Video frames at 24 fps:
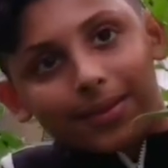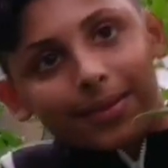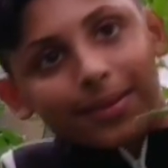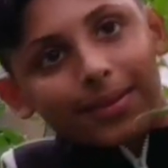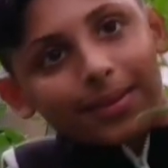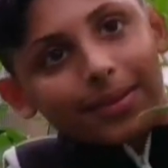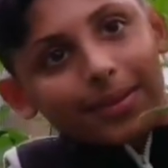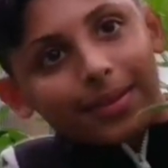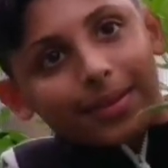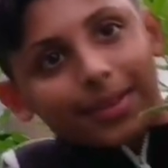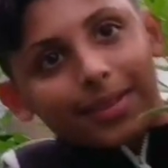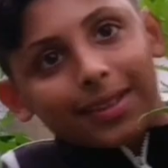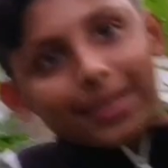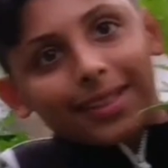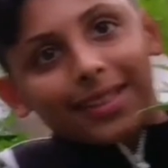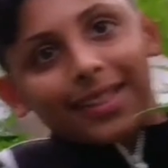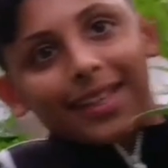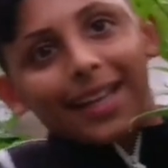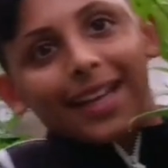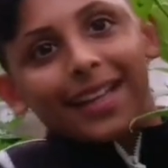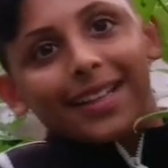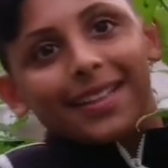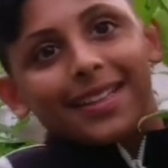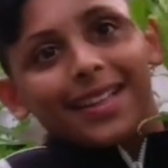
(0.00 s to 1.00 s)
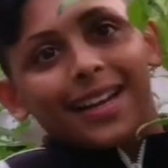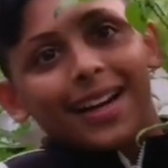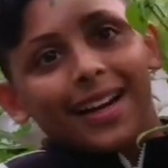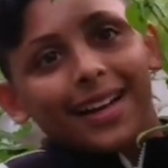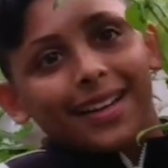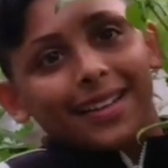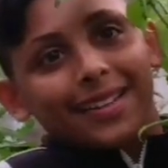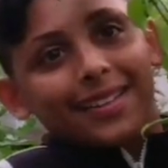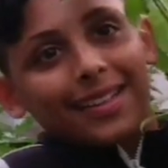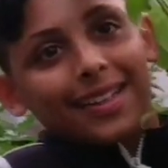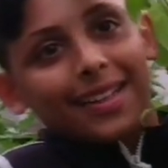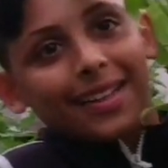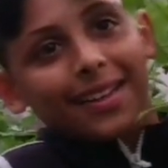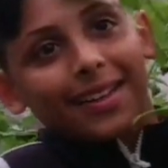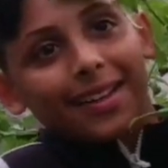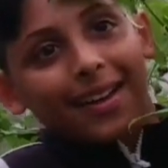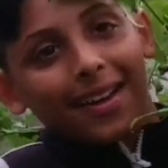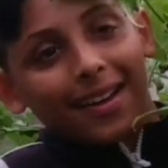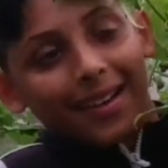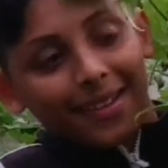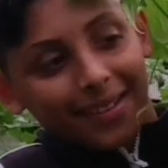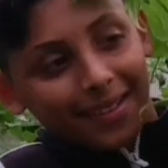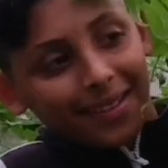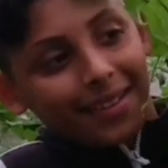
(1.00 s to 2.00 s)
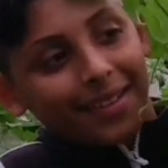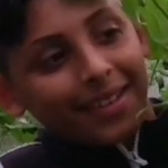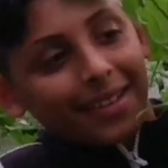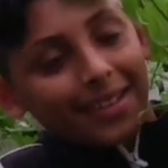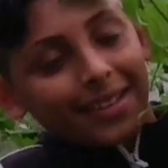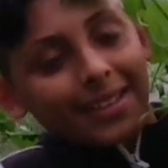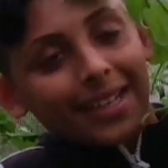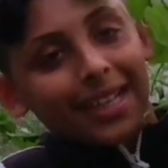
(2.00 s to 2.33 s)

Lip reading: and eating them with my rice.